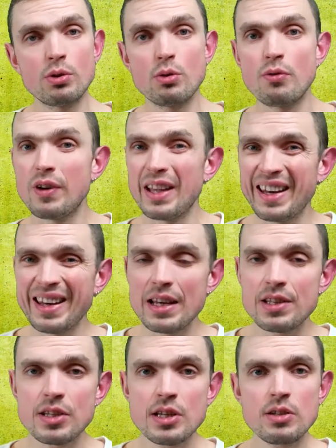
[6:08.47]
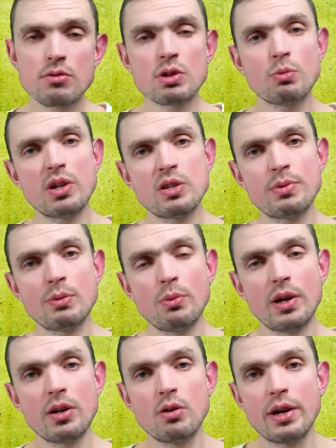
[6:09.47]
Do you find it easy to switch
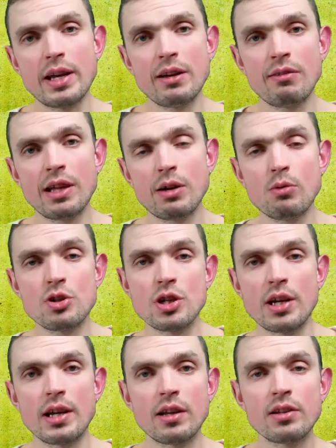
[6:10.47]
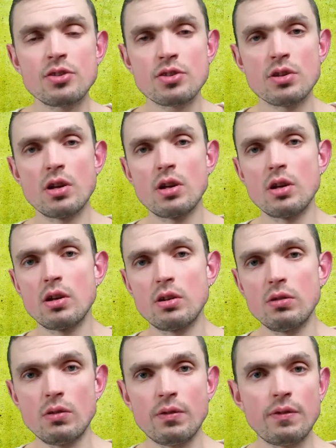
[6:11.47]
between your native language and English?
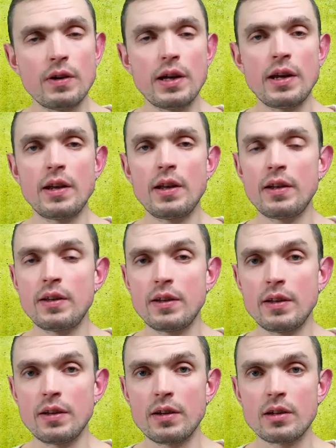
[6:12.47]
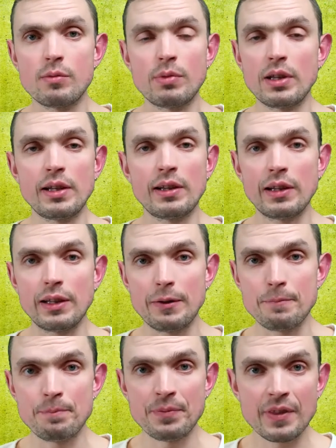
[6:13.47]
Do you find it completely
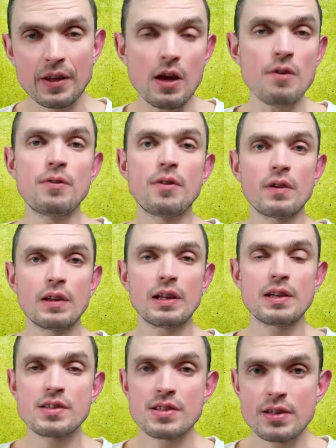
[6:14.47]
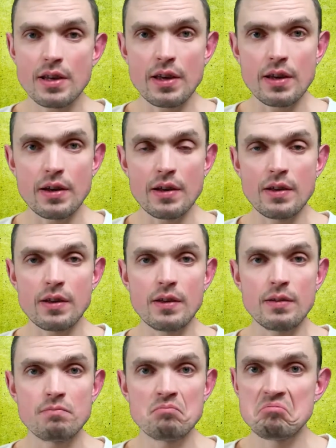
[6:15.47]
effortless and
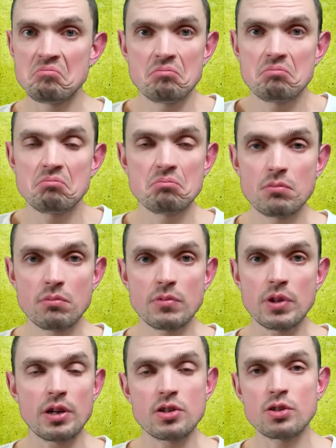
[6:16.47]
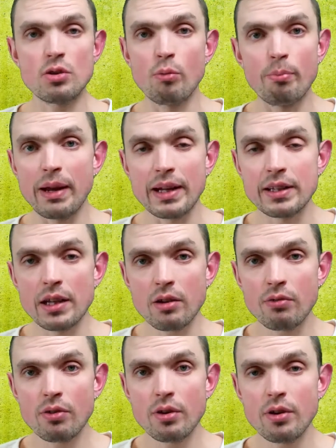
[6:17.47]
that it's no big deal
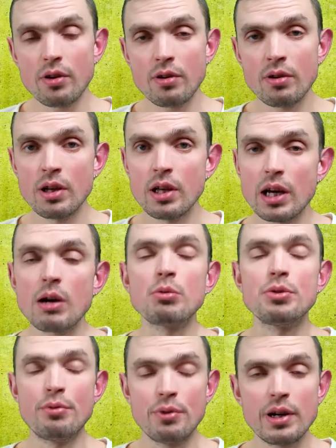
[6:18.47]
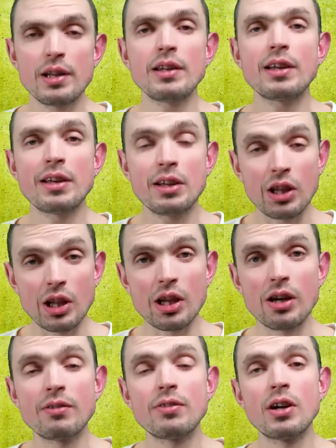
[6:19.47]
for you? I would really
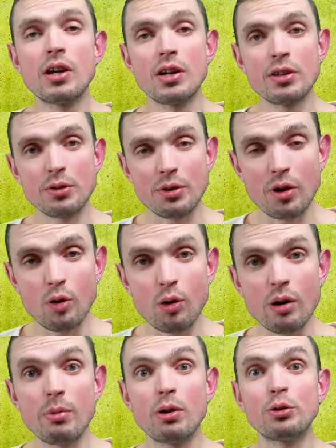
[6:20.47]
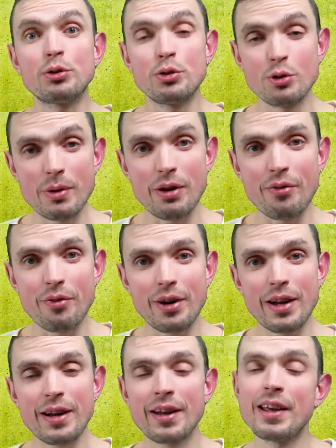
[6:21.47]
love to know about you, my
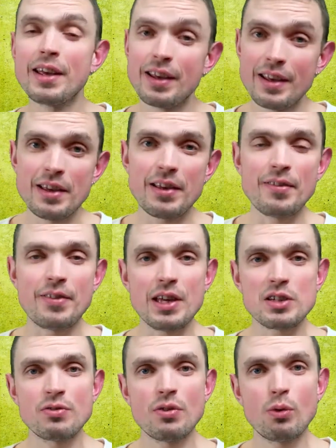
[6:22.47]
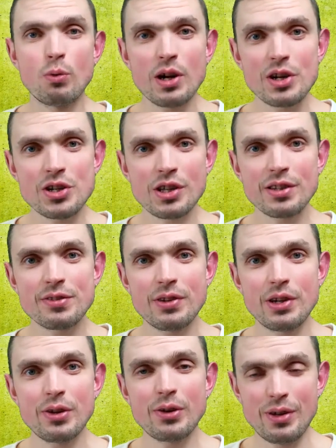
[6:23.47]
friend. And thanks for watching this
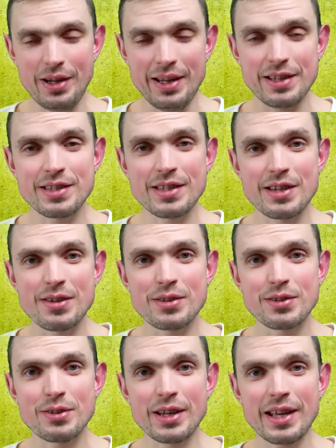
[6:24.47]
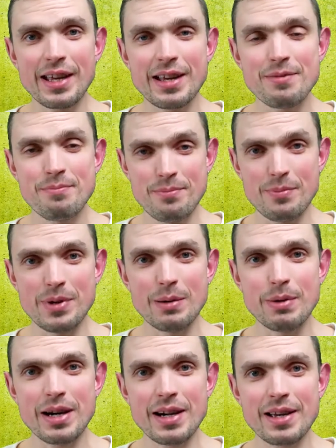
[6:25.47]
video, and see you soon again.
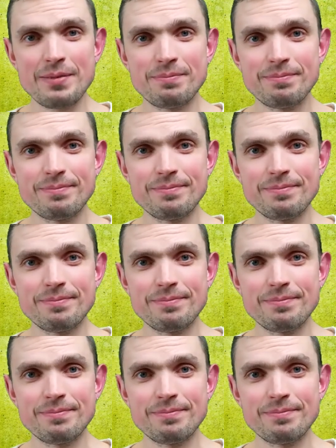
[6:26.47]
Bye-bye.